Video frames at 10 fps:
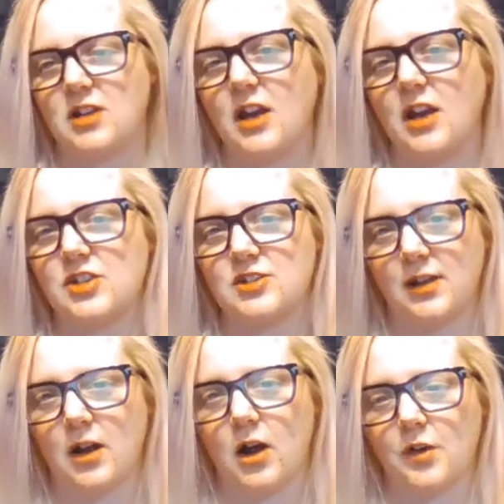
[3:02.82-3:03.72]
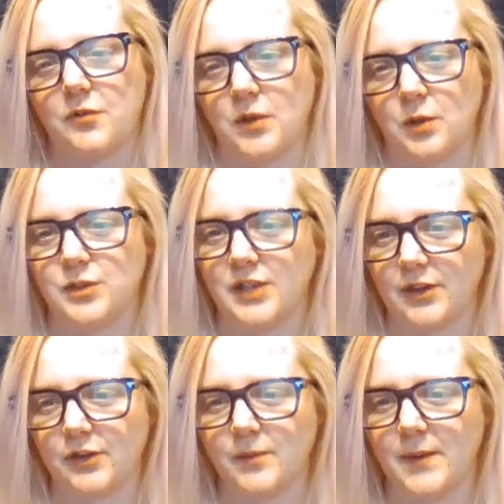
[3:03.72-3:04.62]
kind of just like all flowed
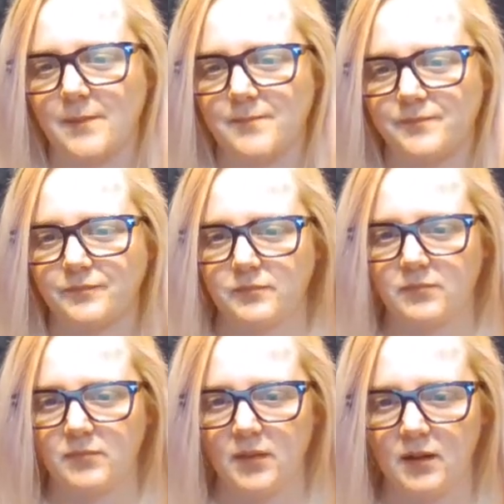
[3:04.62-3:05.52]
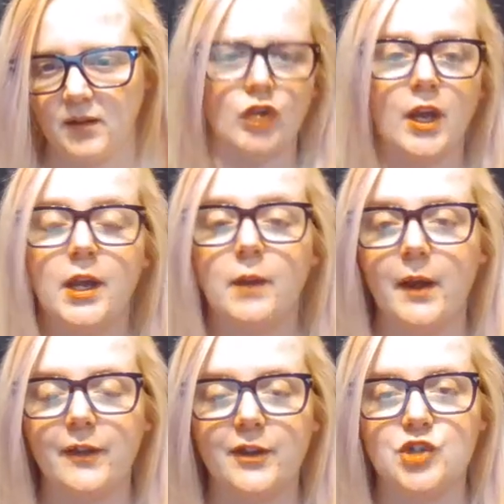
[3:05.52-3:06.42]
together for me.
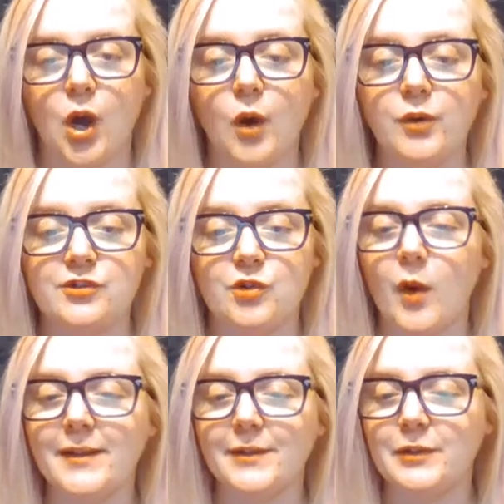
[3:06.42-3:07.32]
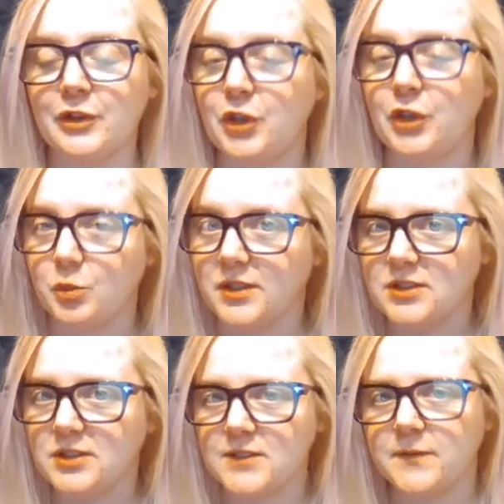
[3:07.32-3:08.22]
Anyway, they chose great little
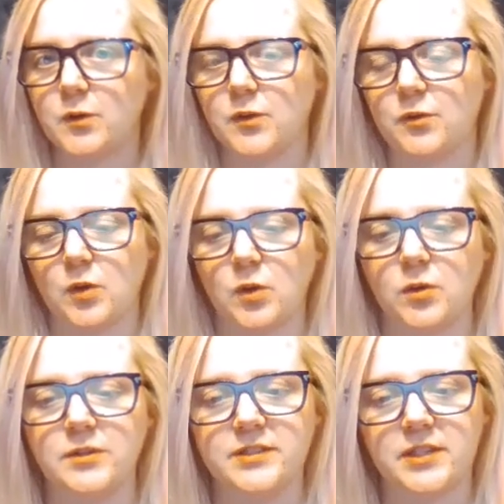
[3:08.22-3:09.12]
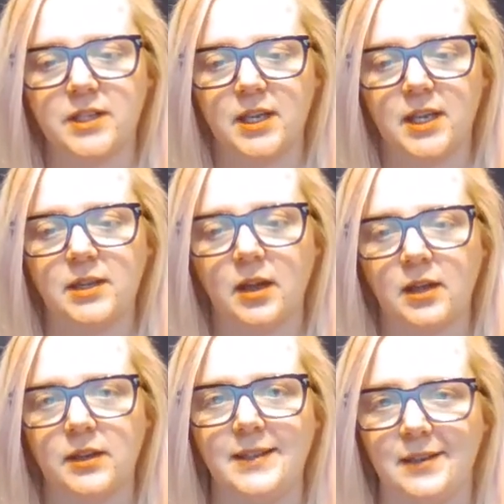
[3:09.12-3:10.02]
humans for the roles, and I
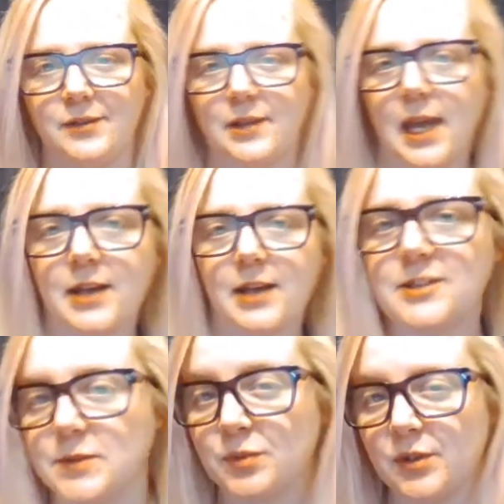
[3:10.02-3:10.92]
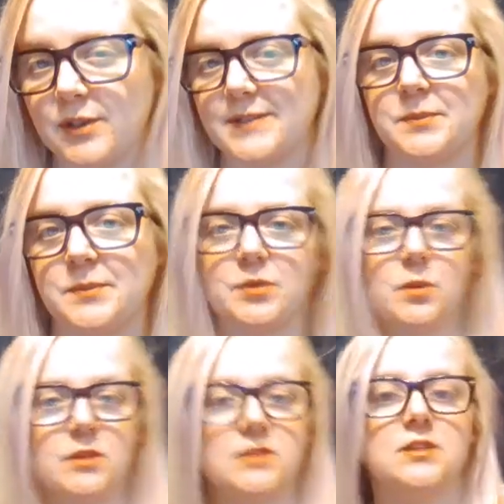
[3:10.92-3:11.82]
liked how the cast was pretty simple.
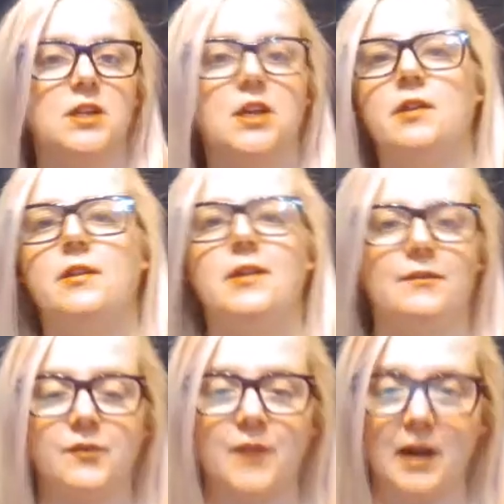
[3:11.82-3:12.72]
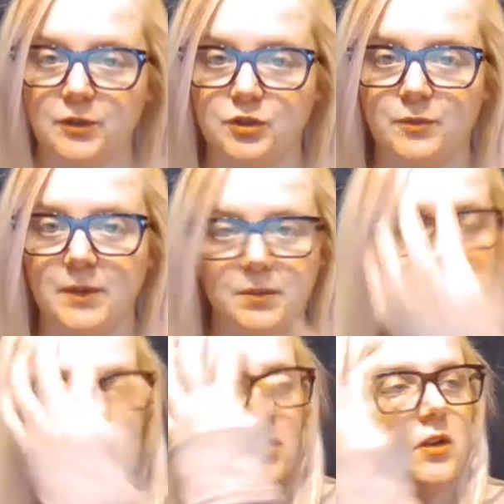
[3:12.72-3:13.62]
You didn't have to follow too many people.